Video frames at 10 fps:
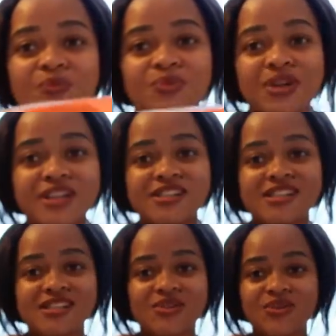
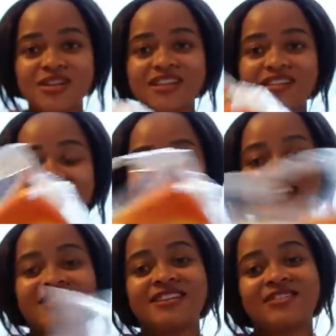print on it.
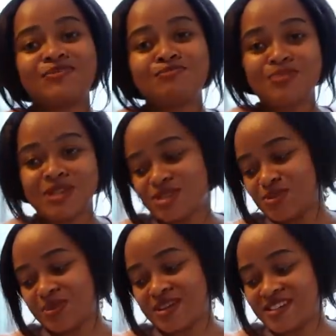And the
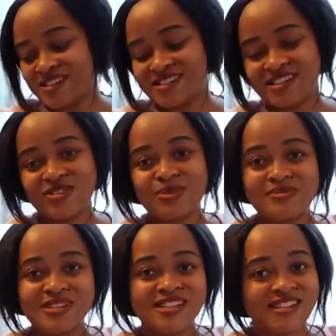best part is they got
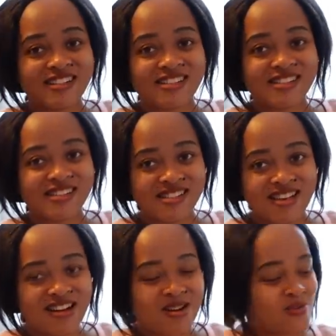me t-shirts
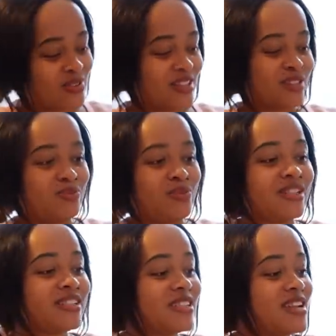with that
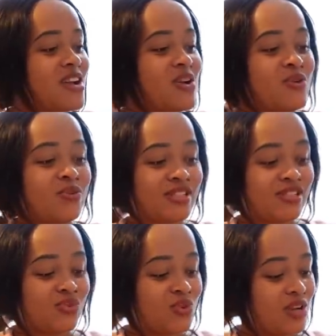print, which
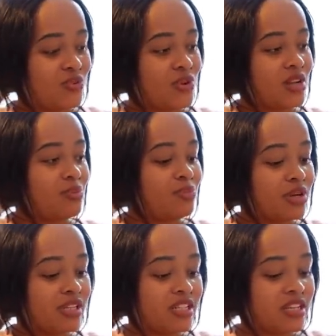is really, really
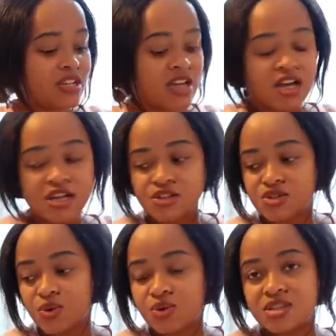pretty.
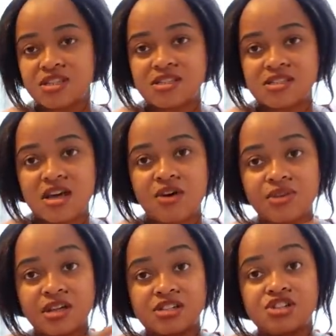So this is how
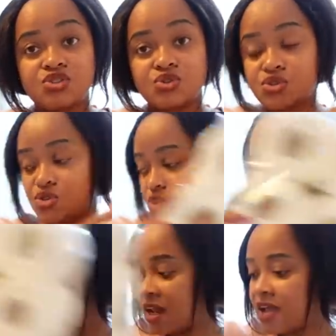their tissues
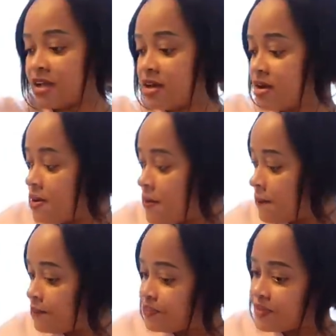look like.
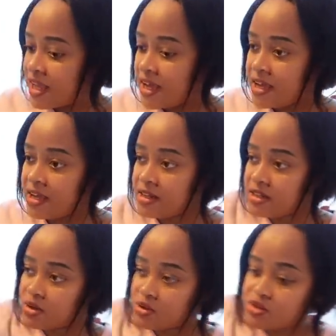And
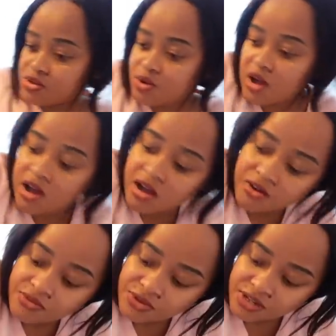they also
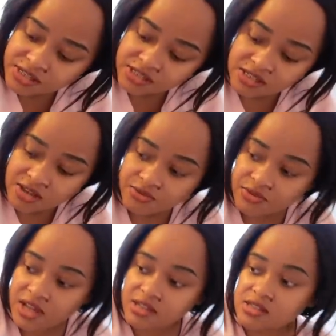have
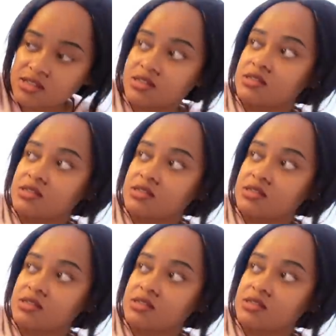serviettes.